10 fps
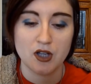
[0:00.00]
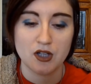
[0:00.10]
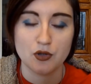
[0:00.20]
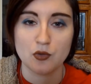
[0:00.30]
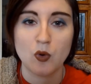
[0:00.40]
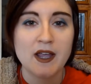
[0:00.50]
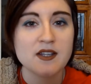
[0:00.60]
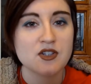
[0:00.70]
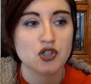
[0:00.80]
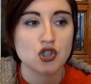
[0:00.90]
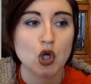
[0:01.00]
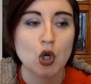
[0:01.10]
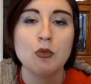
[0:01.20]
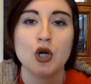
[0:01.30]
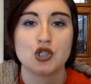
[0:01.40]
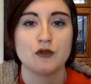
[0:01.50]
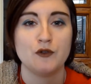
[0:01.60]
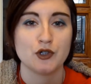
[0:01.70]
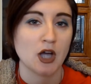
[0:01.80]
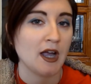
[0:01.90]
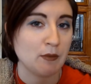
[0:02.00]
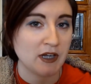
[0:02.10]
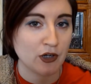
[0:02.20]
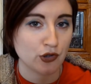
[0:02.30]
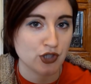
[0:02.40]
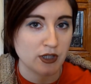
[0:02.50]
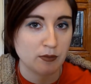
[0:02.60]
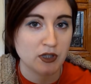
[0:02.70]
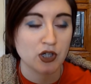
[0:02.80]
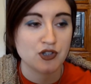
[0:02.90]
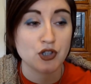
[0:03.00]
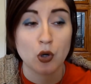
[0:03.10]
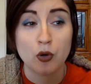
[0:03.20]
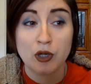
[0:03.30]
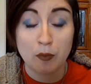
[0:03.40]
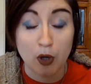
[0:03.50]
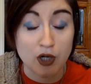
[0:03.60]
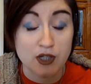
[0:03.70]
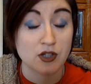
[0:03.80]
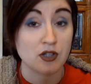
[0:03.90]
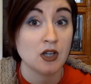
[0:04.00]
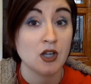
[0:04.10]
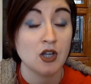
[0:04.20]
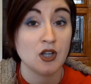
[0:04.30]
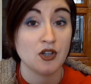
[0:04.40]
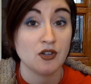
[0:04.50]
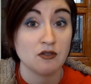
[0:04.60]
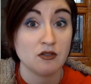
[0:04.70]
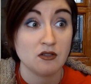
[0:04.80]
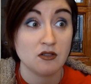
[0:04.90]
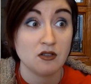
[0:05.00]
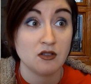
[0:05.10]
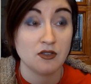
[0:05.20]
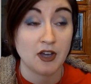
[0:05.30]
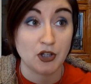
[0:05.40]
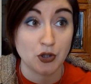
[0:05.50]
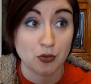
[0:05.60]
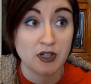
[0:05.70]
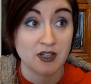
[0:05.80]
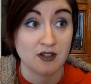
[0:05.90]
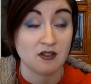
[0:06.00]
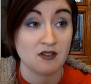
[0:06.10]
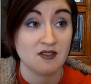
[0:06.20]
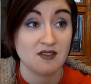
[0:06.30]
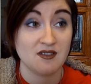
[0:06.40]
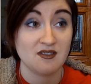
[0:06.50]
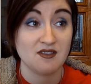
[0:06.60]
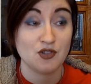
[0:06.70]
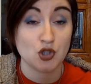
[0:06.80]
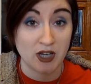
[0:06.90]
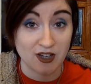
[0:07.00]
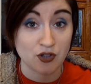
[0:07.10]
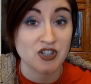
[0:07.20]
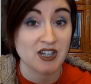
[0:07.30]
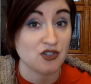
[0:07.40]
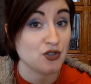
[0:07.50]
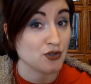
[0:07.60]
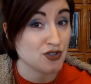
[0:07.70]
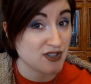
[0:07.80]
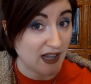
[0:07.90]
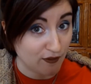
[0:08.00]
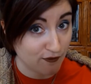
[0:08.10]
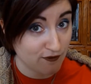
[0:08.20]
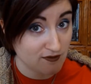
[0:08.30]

You'll waste so much of your time and energy because the only person that you can change is yourself.